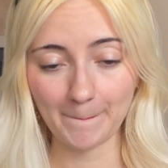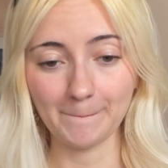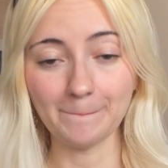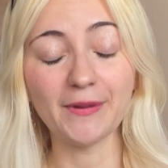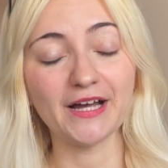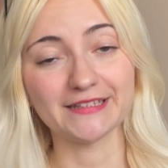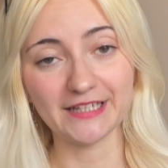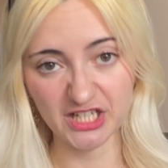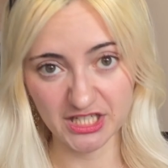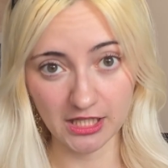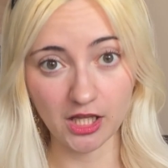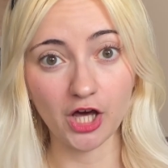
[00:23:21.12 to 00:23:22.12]
but there is
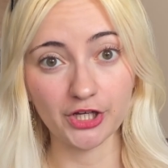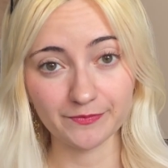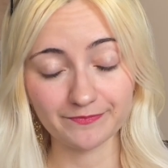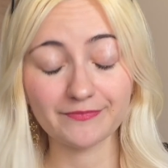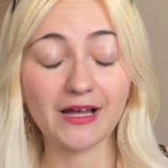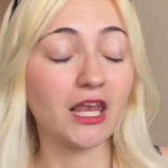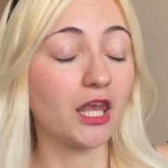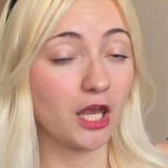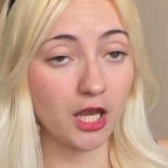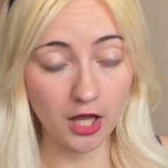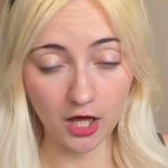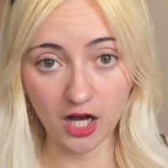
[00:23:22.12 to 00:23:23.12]
a
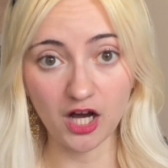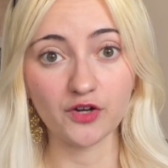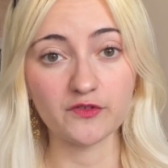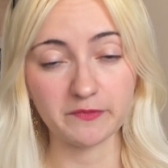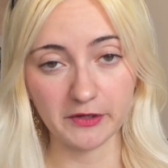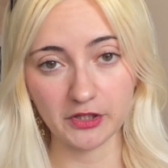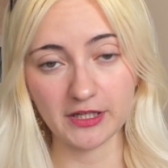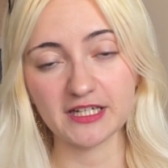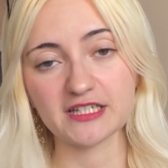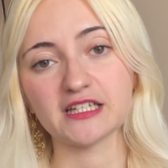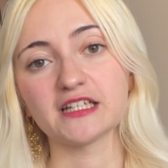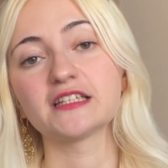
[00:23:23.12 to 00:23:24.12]
lot of
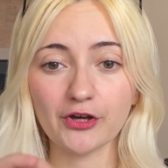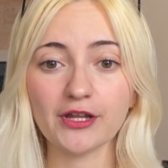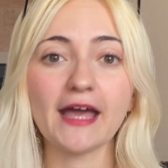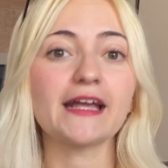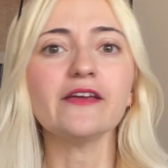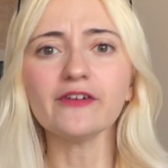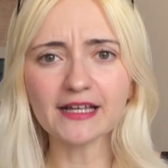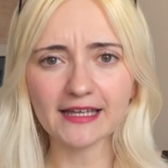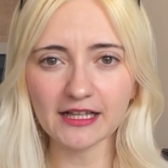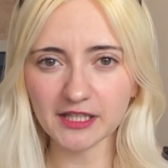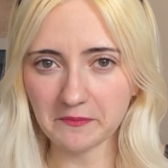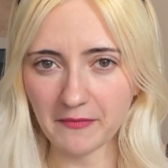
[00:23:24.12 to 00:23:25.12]
speculation. And even
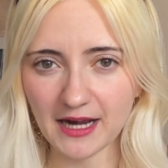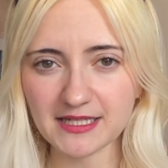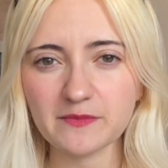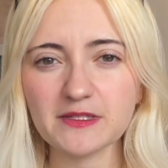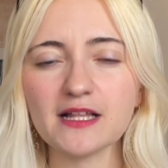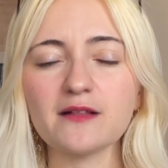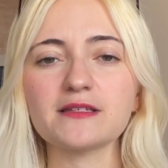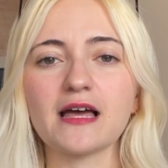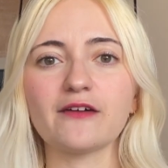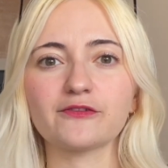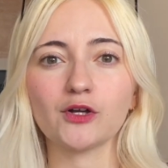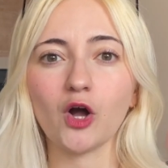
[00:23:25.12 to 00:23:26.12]
Kelly and Max themselves have
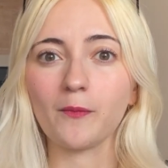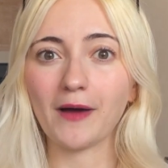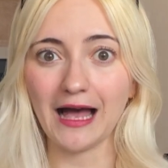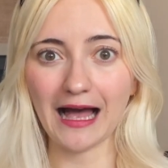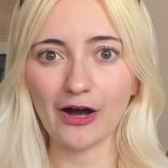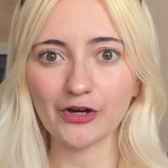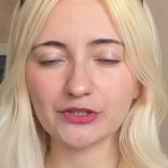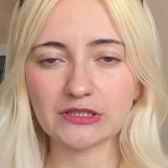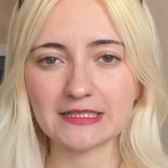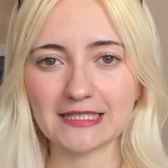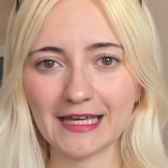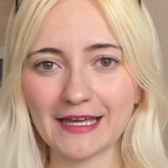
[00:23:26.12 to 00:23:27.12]
come out to
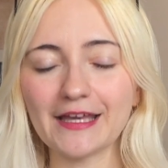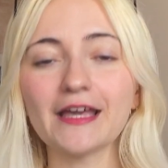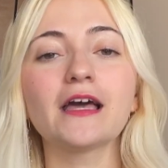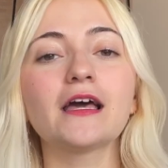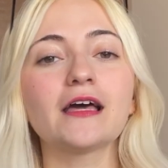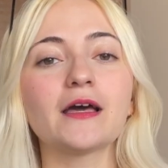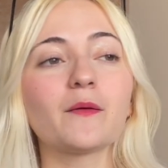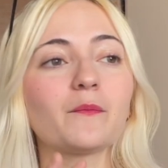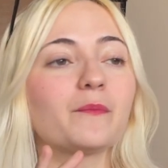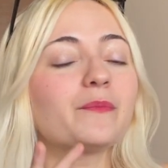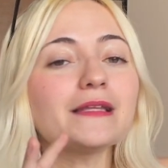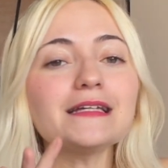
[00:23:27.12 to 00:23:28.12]
say,
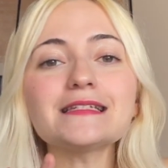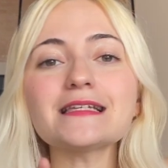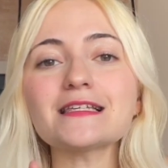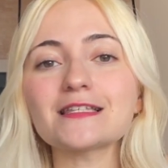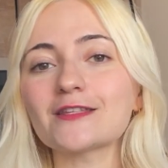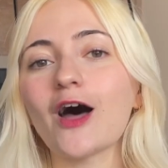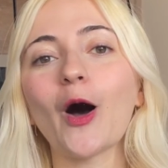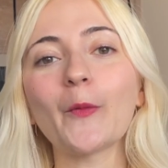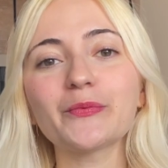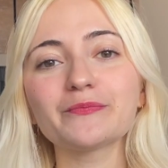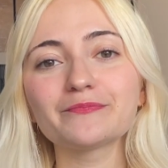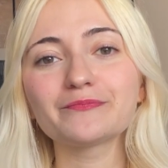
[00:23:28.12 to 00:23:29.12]
please
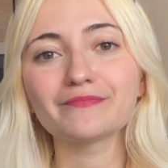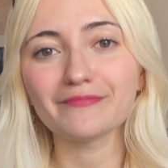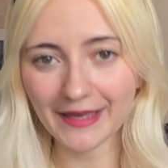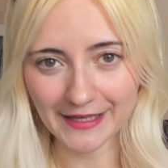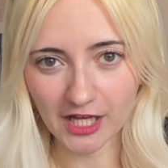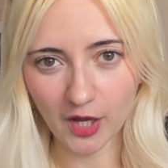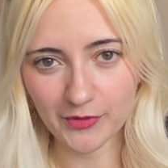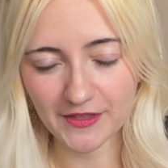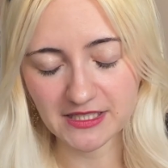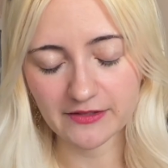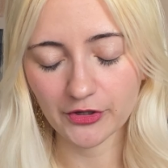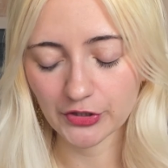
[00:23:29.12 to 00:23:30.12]
stop making up things
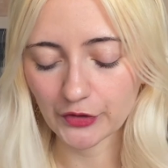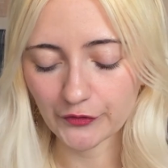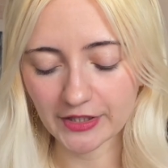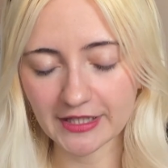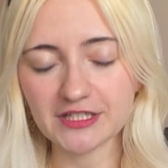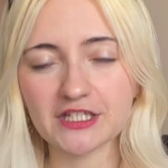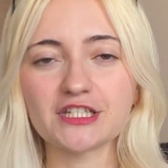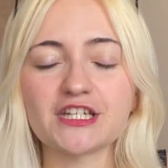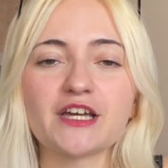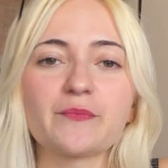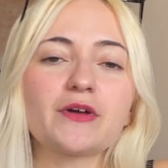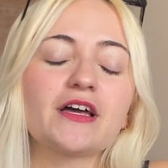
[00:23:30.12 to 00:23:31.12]
about our
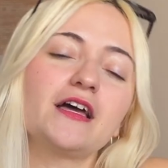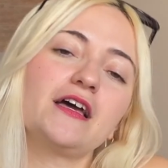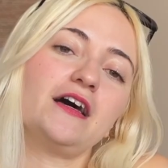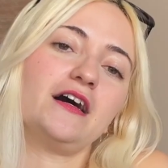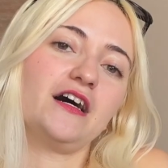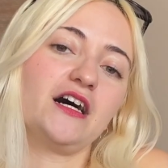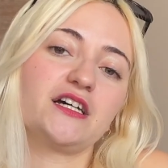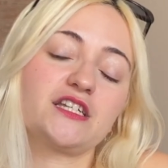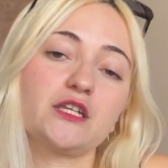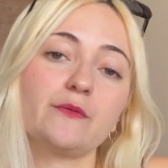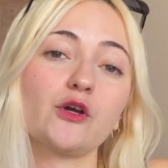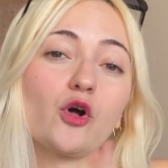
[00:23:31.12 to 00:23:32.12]
relationship. She's
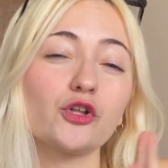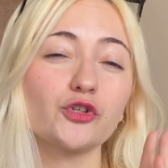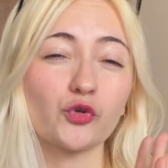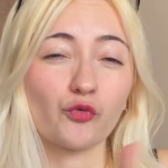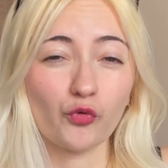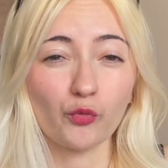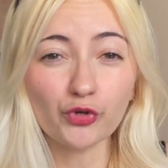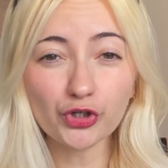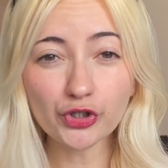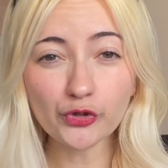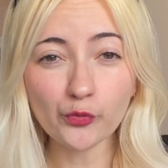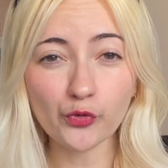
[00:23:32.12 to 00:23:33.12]
been called a groomer,
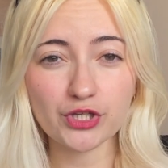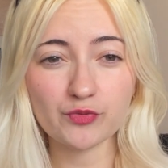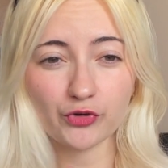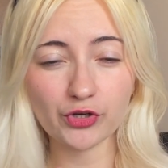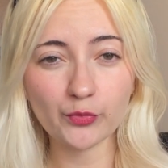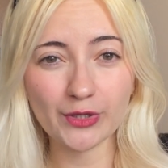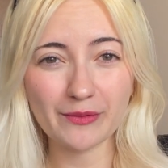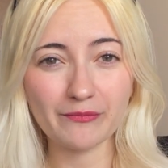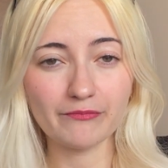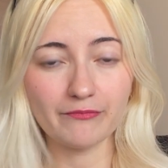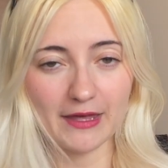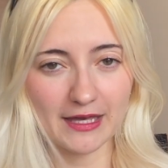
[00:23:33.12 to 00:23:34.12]
which wouldn't really
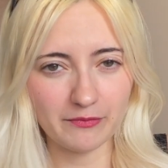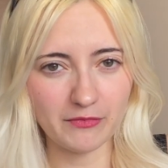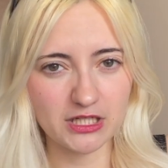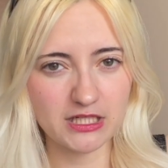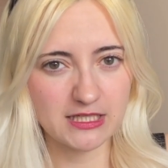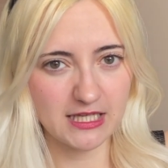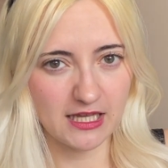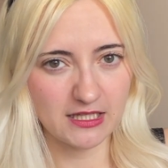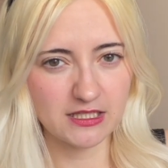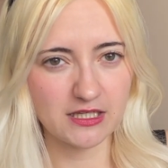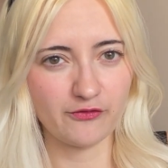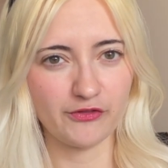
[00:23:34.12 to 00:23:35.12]
make much sense
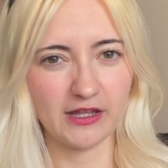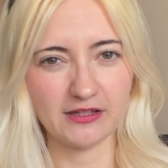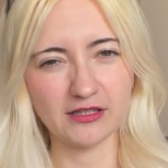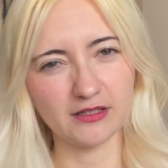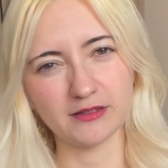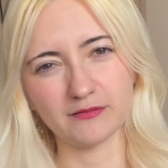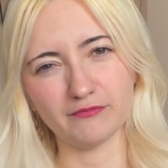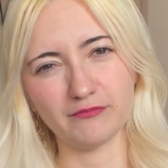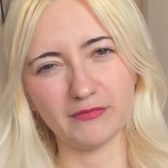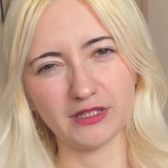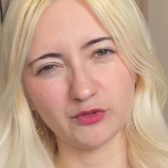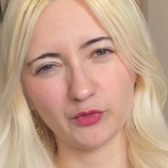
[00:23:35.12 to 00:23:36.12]
if they did
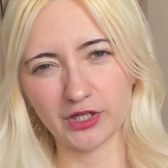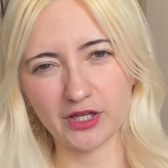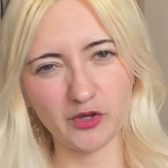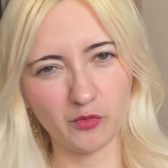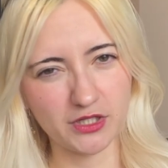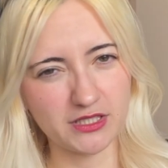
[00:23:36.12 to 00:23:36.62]
meet when he was